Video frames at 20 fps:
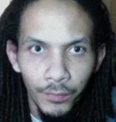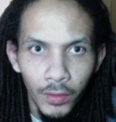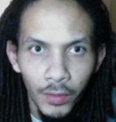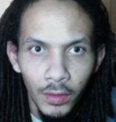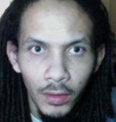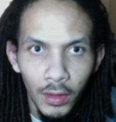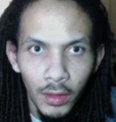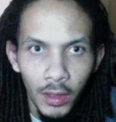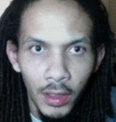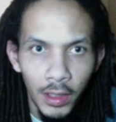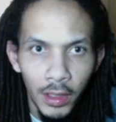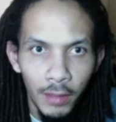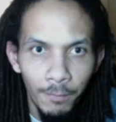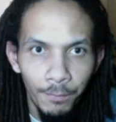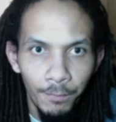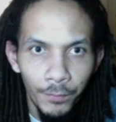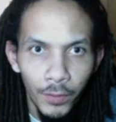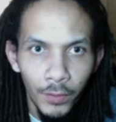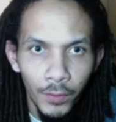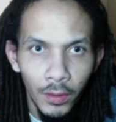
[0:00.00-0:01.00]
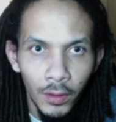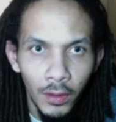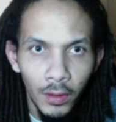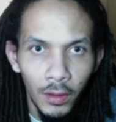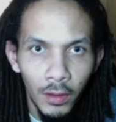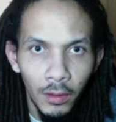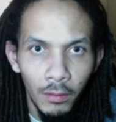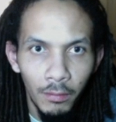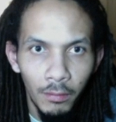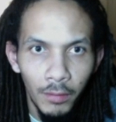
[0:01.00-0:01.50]
All right,
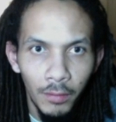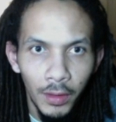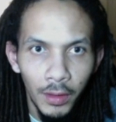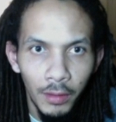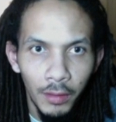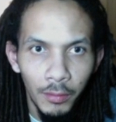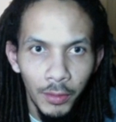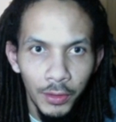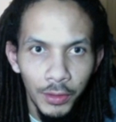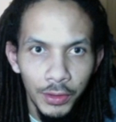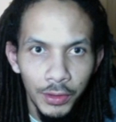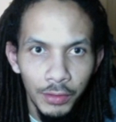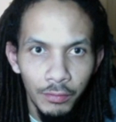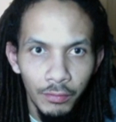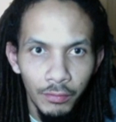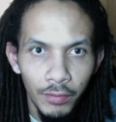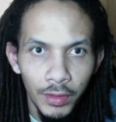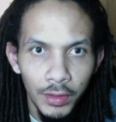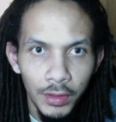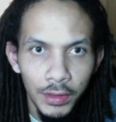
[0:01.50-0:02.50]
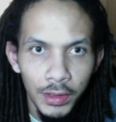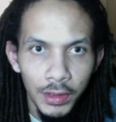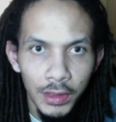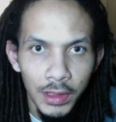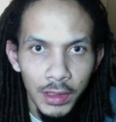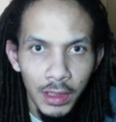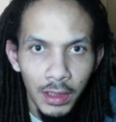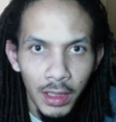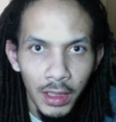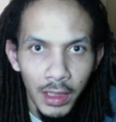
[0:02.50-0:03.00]
and I'm going to readjust that,
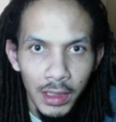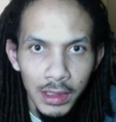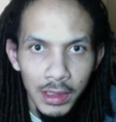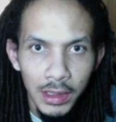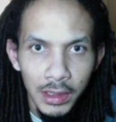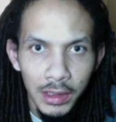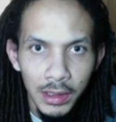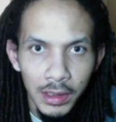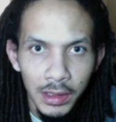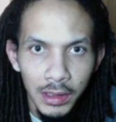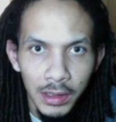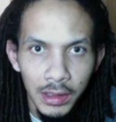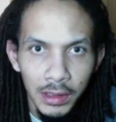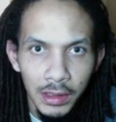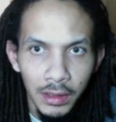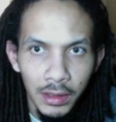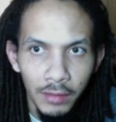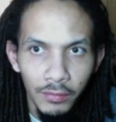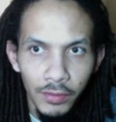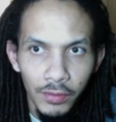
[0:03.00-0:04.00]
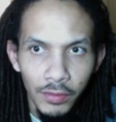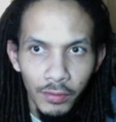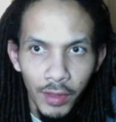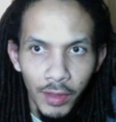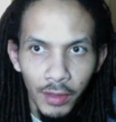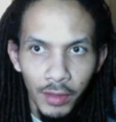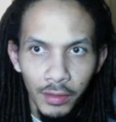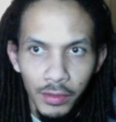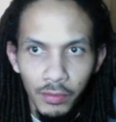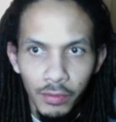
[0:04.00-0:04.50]
like I said, to these levels around
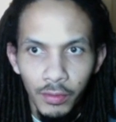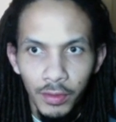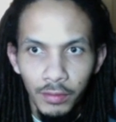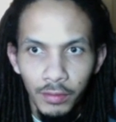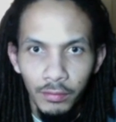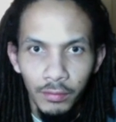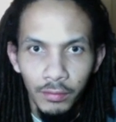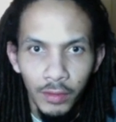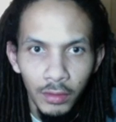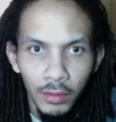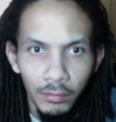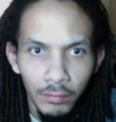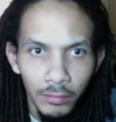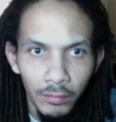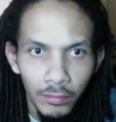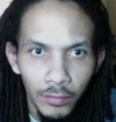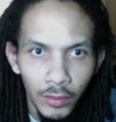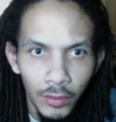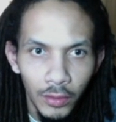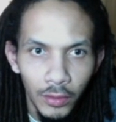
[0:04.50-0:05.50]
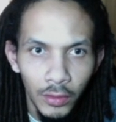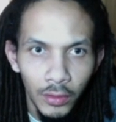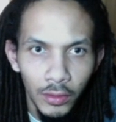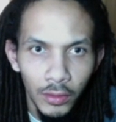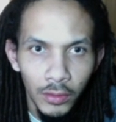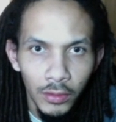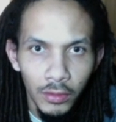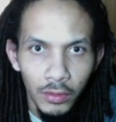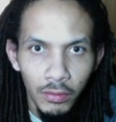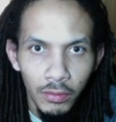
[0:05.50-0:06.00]
the
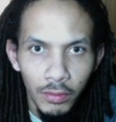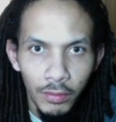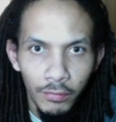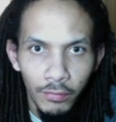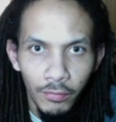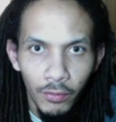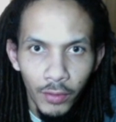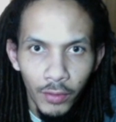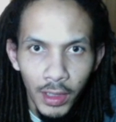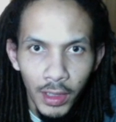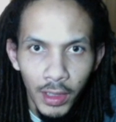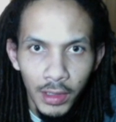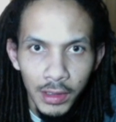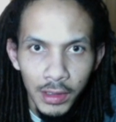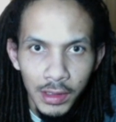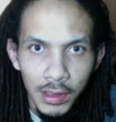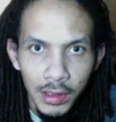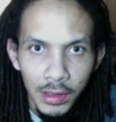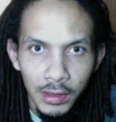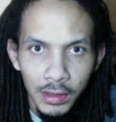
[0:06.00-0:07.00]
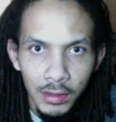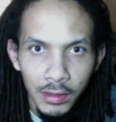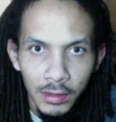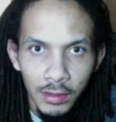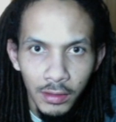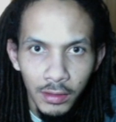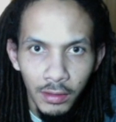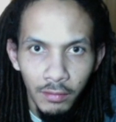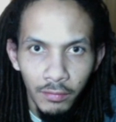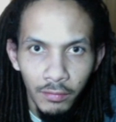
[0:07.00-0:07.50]
24.96
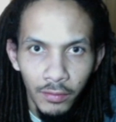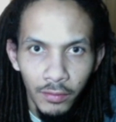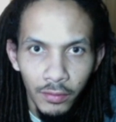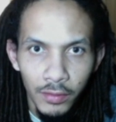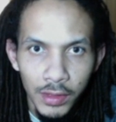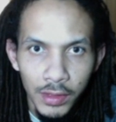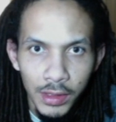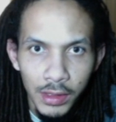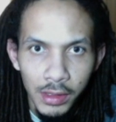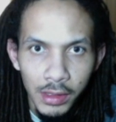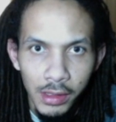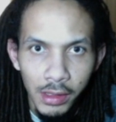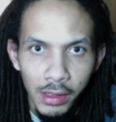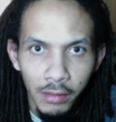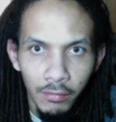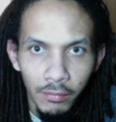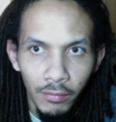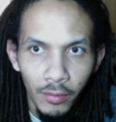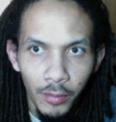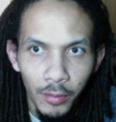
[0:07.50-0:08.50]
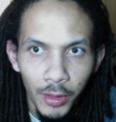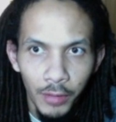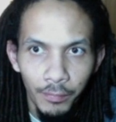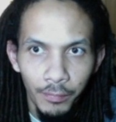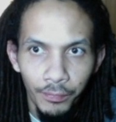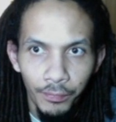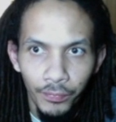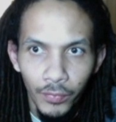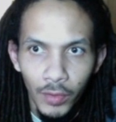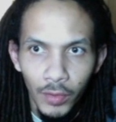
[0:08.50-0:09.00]
if it'll stick for me.
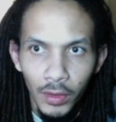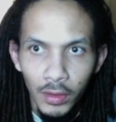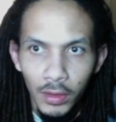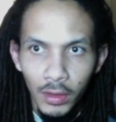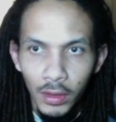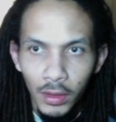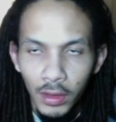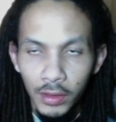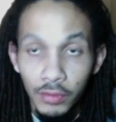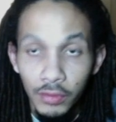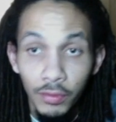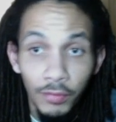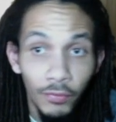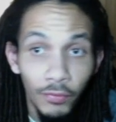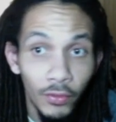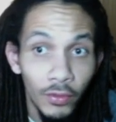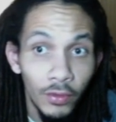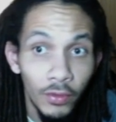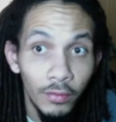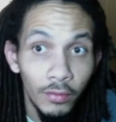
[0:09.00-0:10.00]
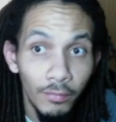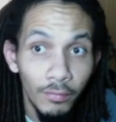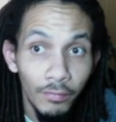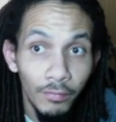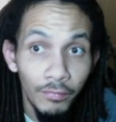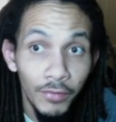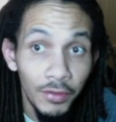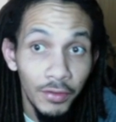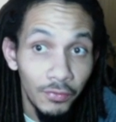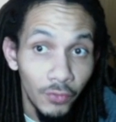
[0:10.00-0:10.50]

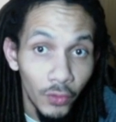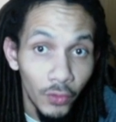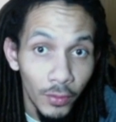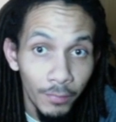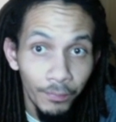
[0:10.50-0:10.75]
24.54.